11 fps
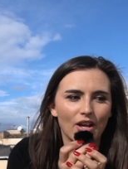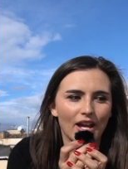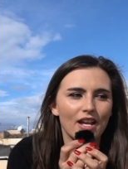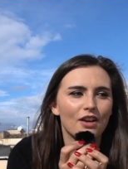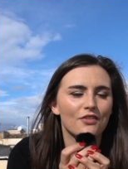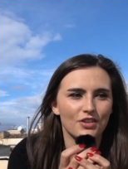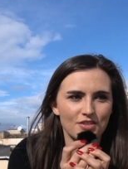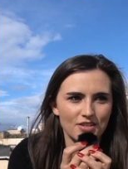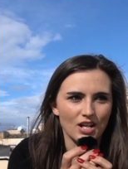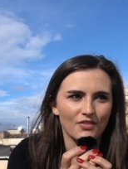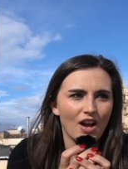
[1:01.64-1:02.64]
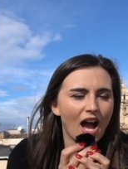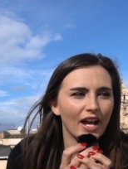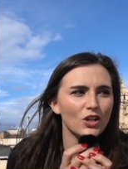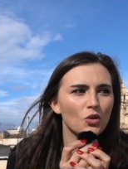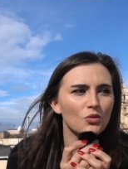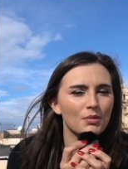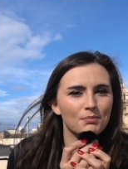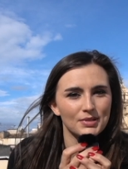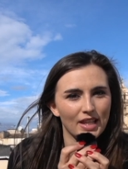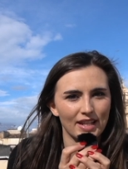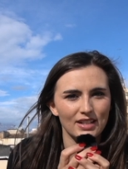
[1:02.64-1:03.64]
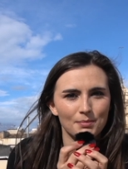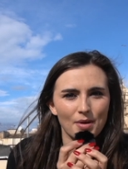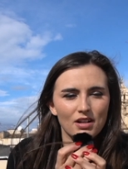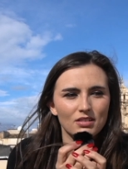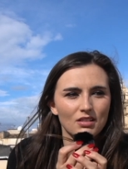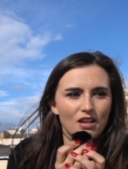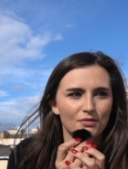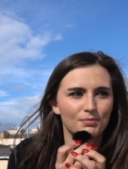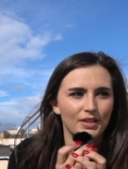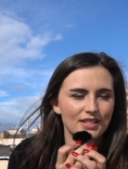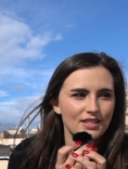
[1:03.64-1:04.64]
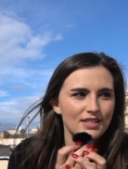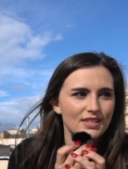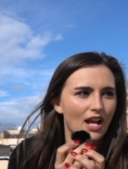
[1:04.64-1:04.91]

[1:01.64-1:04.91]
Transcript: okay? First off, I don't complain about a lot of places.